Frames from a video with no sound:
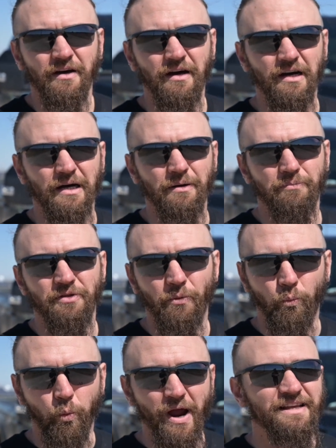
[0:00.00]
um, the
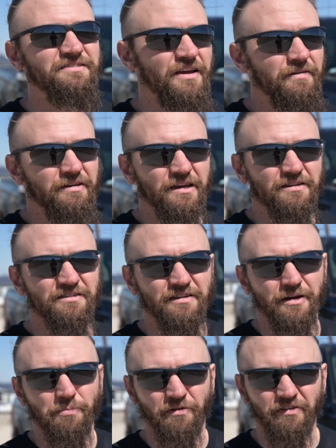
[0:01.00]
weight savings
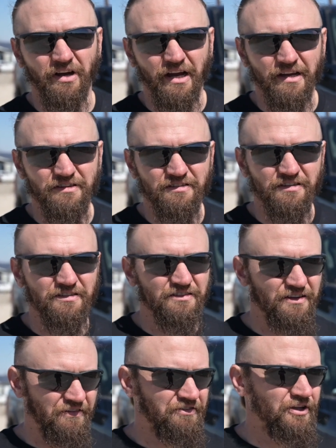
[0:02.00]
that it provides is
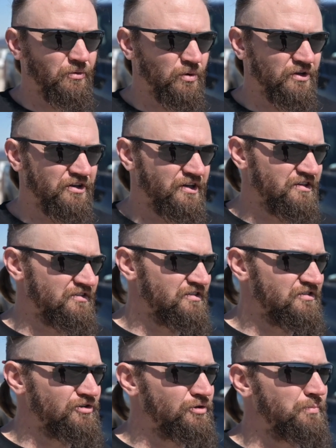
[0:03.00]
definitely worth it because
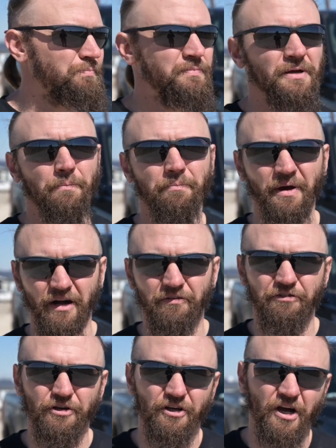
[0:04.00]
these do get better
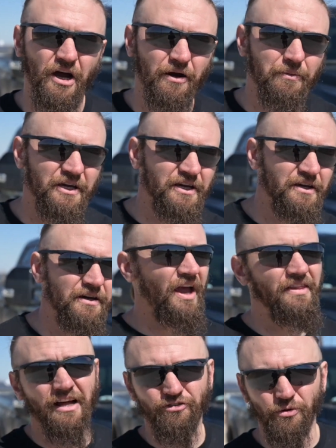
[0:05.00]
fuel economy
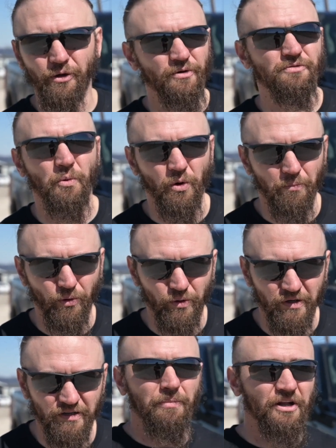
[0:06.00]
and that's really what's more
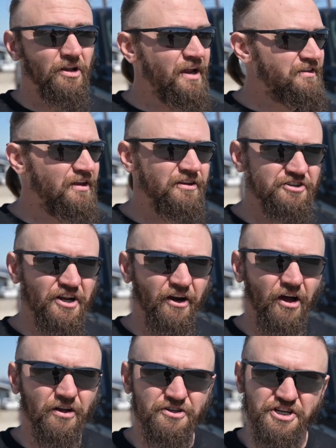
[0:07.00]
important but a lot of the other
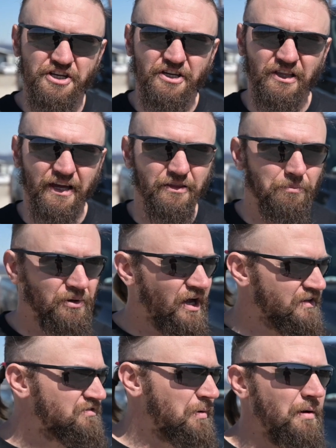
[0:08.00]
technology like the
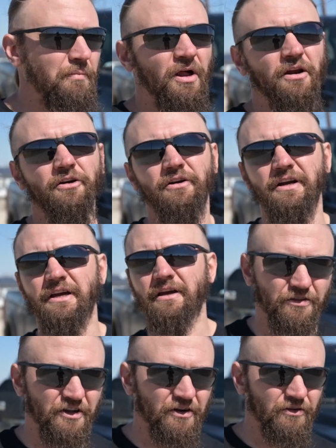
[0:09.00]
blind spot
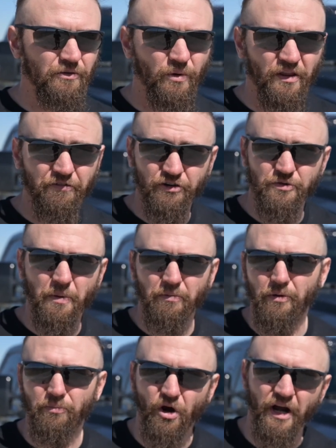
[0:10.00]
monitoring they're the, one of the first people
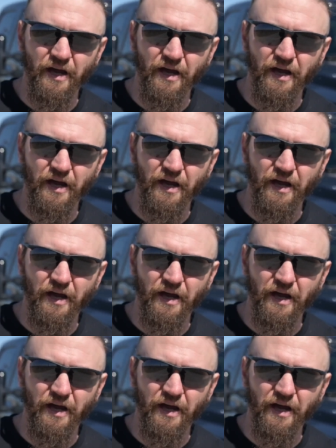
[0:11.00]
that brought